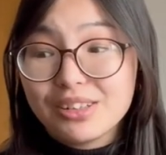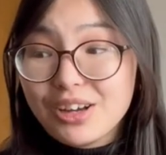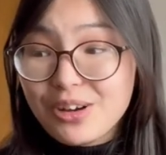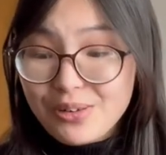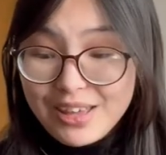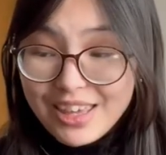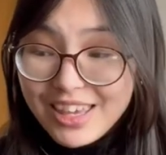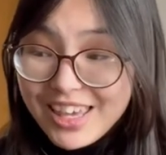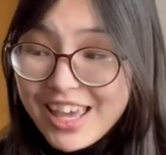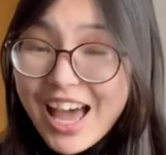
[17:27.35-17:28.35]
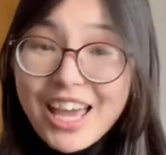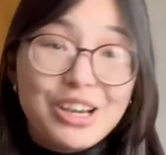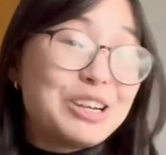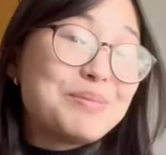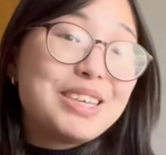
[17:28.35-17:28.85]
So I
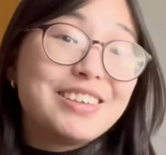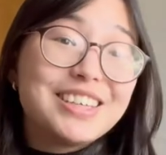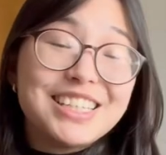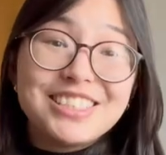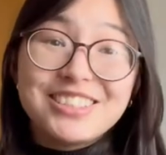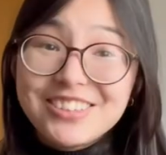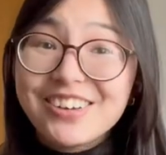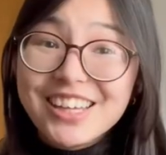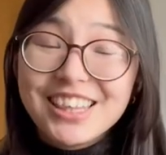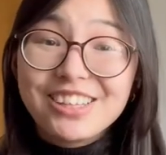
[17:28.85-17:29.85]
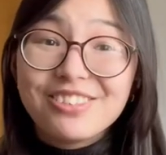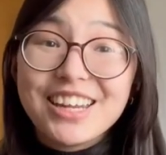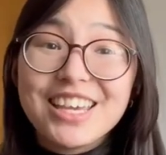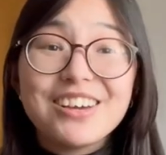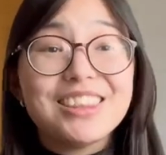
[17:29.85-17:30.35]
hope you enjoyed this
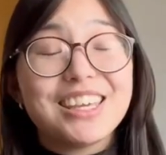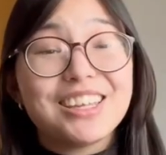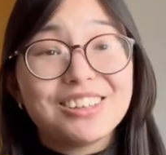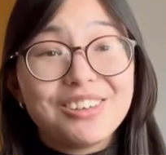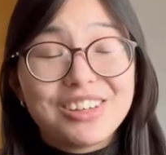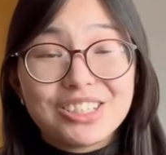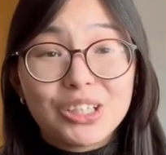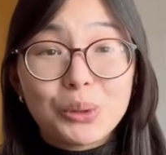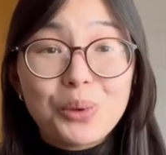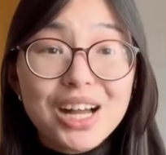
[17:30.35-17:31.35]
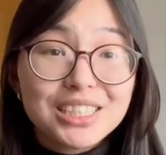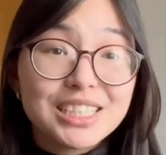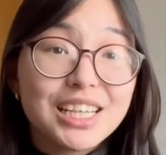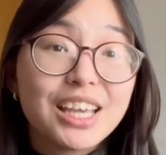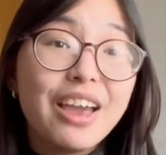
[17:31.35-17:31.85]
video. Thank you so much for
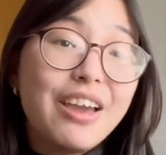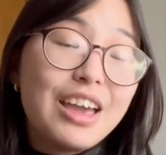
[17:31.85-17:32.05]
watching.